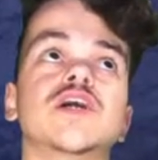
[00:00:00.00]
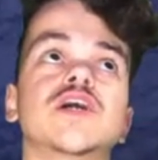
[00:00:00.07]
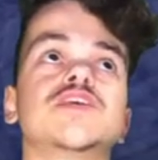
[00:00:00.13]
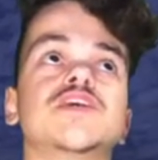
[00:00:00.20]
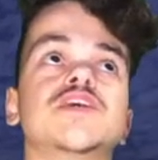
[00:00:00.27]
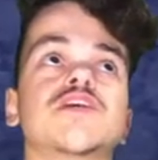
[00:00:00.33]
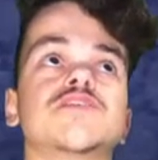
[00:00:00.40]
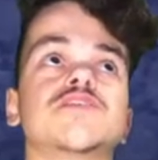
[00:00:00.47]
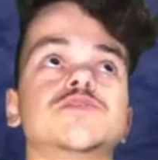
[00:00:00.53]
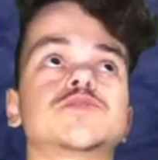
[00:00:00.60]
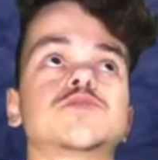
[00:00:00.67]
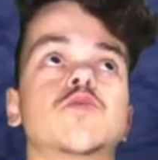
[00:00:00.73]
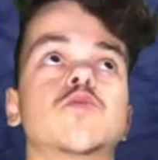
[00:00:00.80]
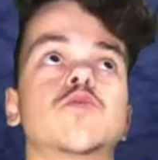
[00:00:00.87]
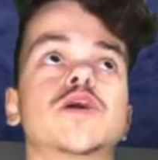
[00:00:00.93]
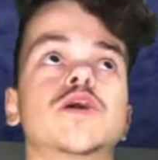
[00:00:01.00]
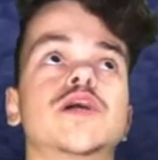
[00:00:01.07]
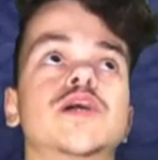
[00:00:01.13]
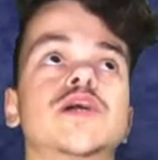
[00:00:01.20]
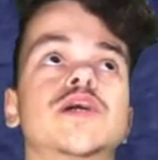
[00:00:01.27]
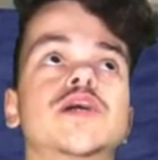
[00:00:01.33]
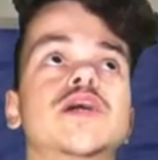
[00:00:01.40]
the others,
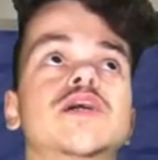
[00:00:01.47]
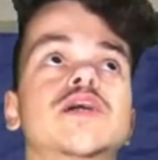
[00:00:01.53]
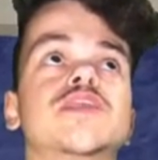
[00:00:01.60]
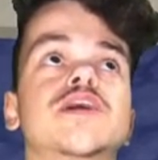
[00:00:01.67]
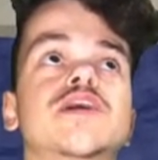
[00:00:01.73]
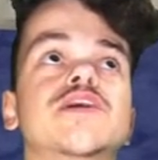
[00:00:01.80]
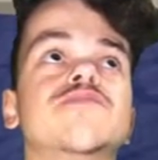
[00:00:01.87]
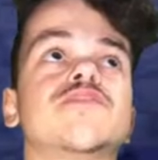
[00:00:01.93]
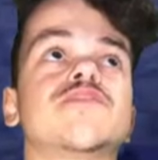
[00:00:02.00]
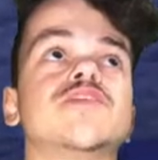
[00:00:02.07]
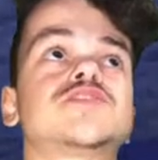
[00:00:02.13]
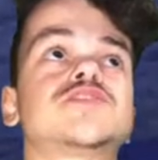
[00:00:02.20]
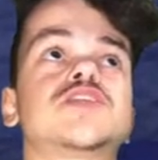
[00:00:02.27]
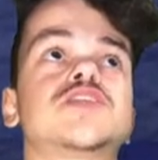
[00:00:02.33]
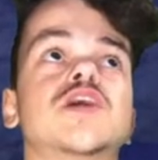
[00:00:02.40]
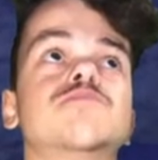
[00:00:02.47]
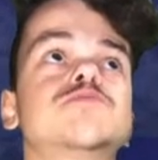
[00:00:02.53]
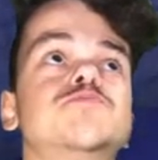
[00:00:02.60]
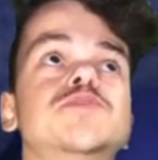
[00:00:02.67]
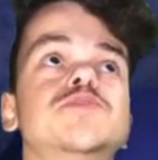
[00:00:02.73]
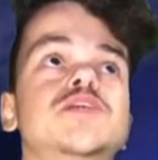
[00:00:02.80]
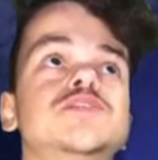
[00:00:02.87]
or they've subbed
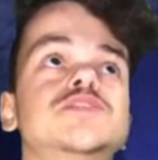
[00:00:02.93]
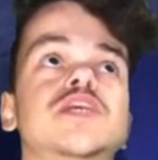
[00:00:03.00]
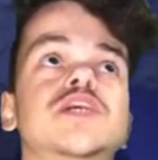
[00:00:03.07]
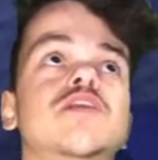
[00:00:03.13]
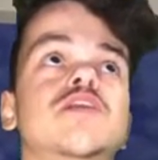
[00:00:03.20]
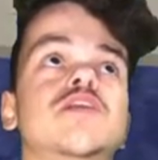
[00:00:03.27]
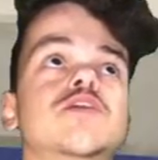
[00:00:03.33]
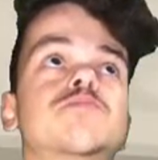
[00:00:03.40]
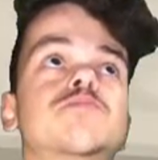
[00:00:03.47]
because they like my